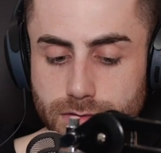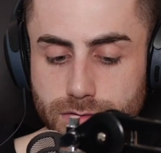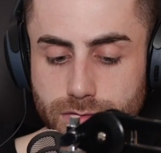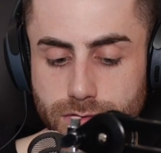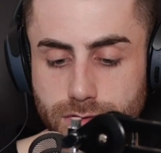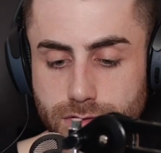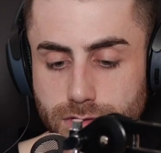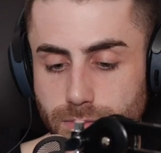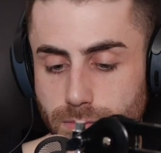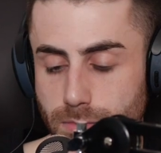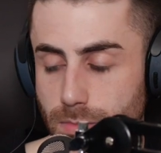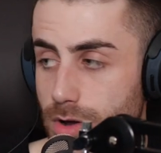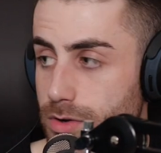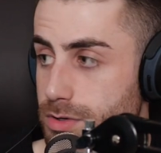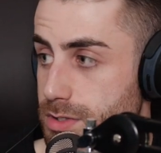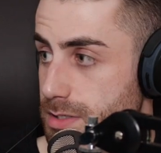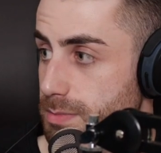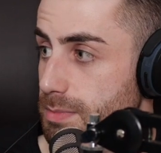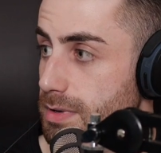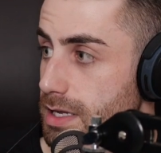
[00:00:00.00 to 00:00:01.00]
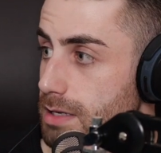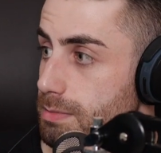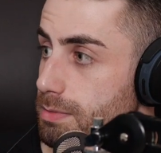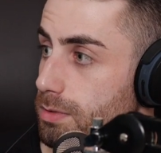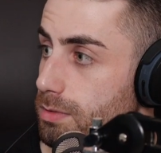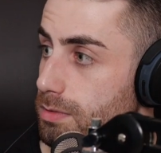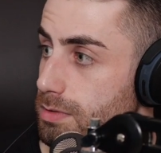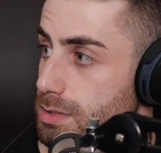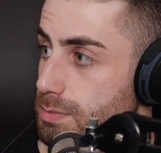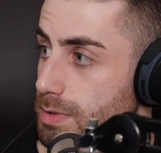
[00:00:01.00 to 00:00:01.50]
To most
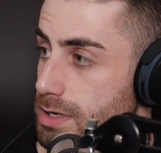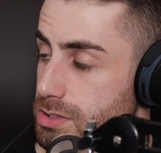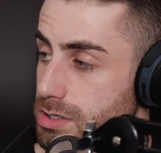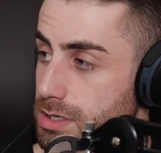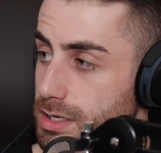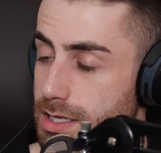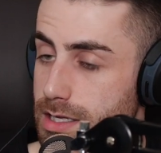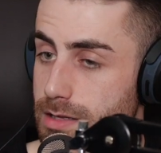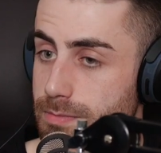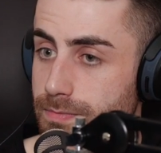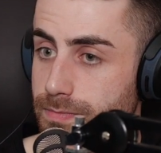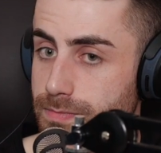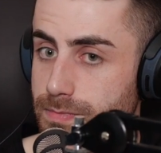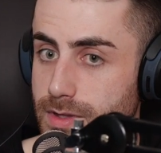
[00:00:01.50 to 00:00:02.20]
people, especially